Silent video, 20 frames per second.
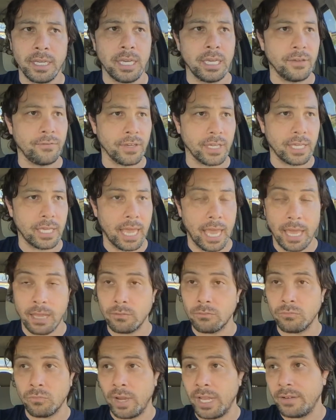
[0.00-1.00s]
If it
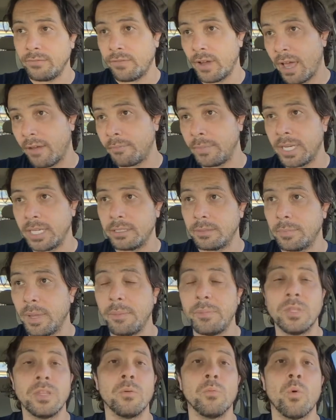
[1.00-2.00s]
can't wait 5 minutes,
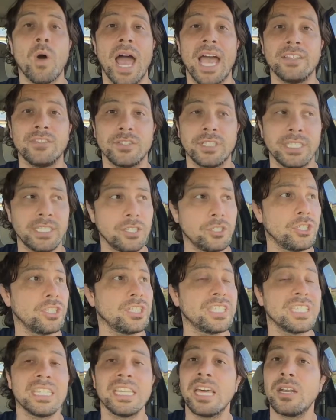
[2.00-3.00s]
maybe the wiser decision
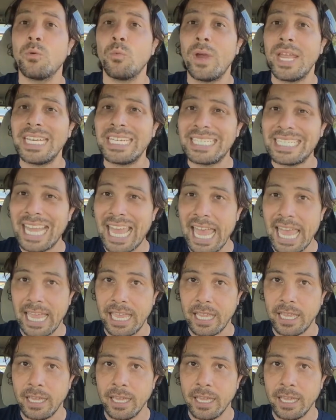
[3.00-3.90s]
is to let it wait a day.